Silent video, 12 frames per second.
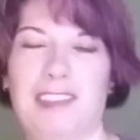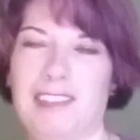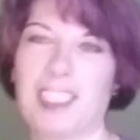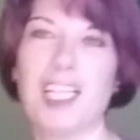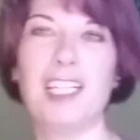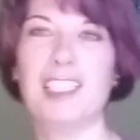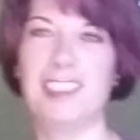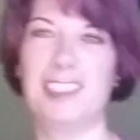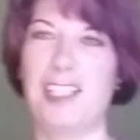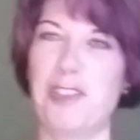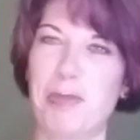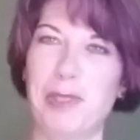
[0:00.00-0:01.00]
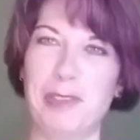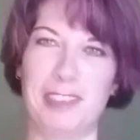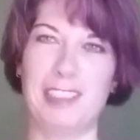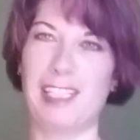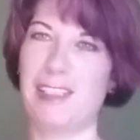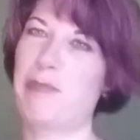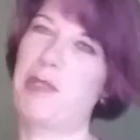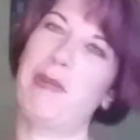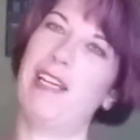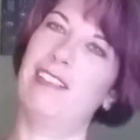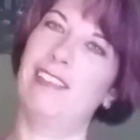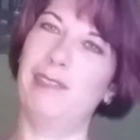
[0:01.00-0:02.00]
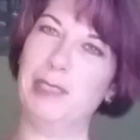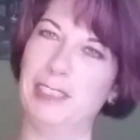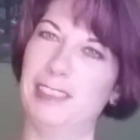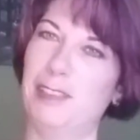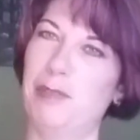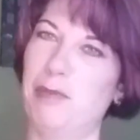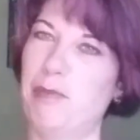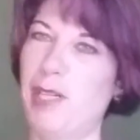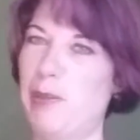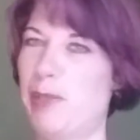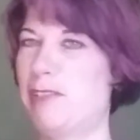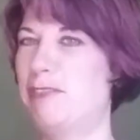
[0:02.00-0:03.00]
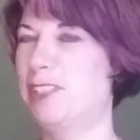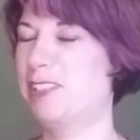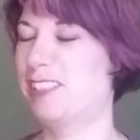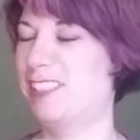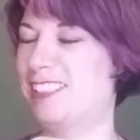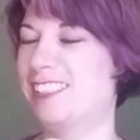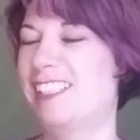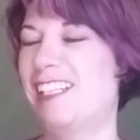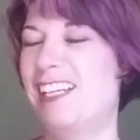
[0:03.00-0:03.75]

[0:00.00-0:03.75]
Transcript: and curse their spoons to get them to bend, which isn't my way of doing things.